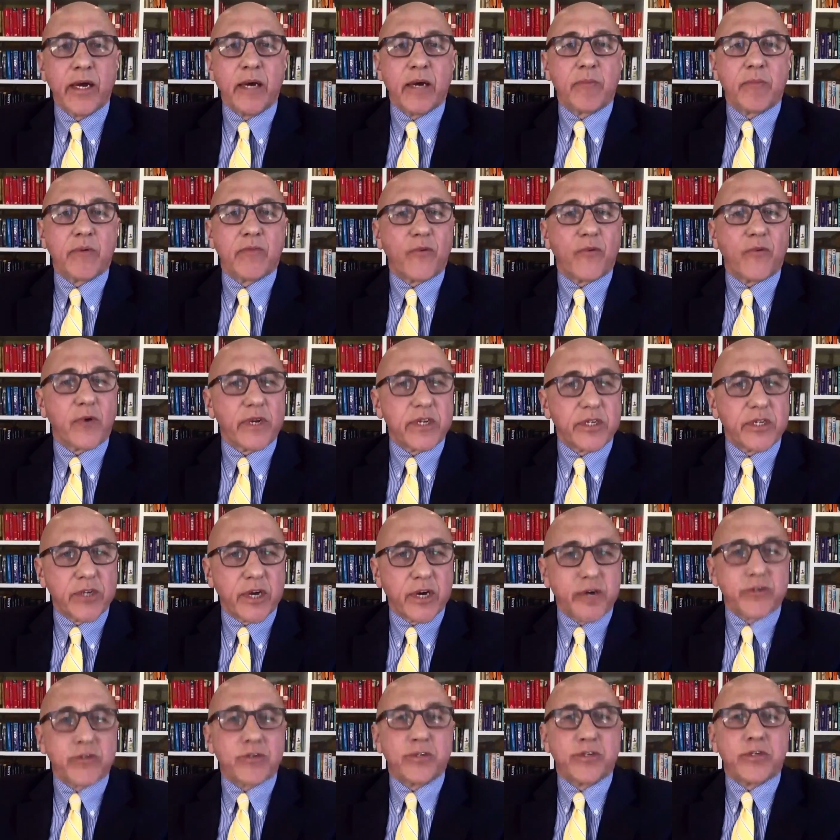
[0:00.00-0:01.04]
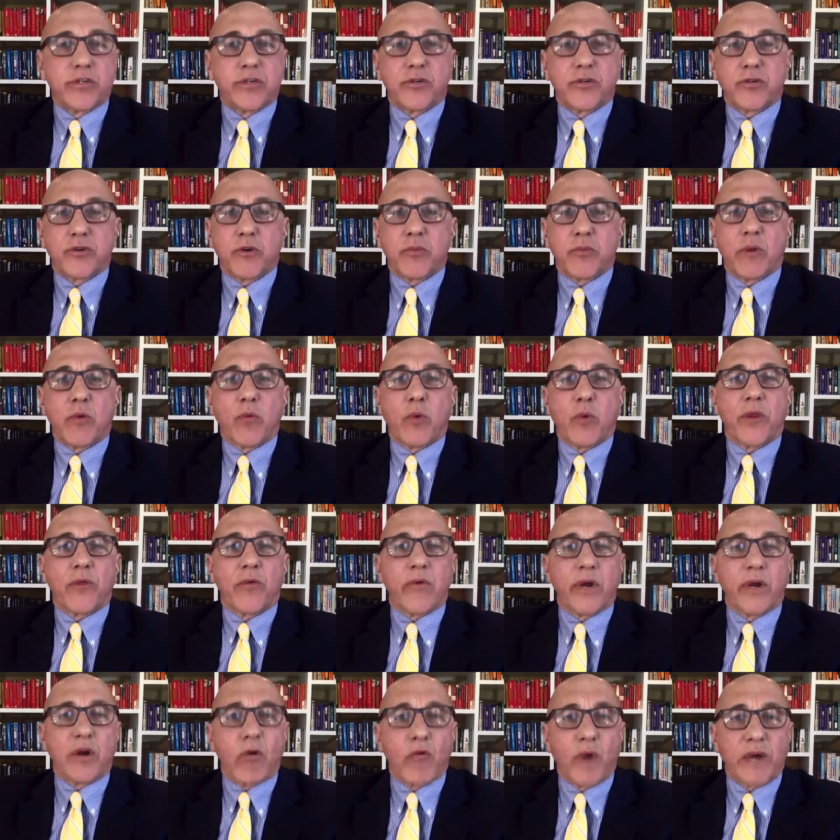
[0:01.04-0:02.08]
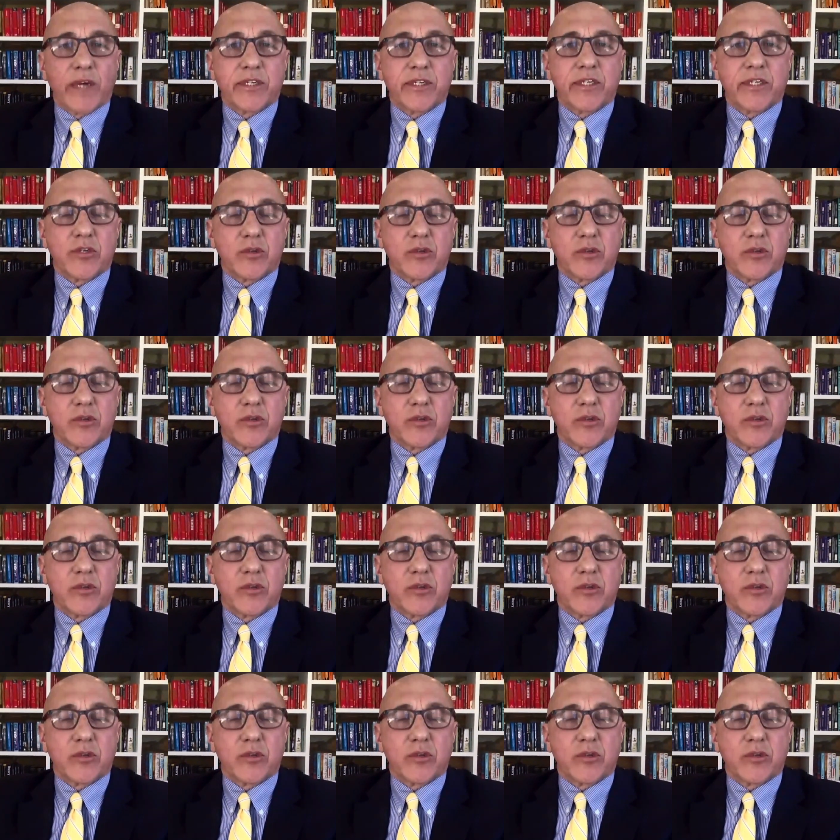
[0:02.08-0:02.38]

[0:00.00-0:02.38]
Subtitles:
before a judge to determine whether an arrest is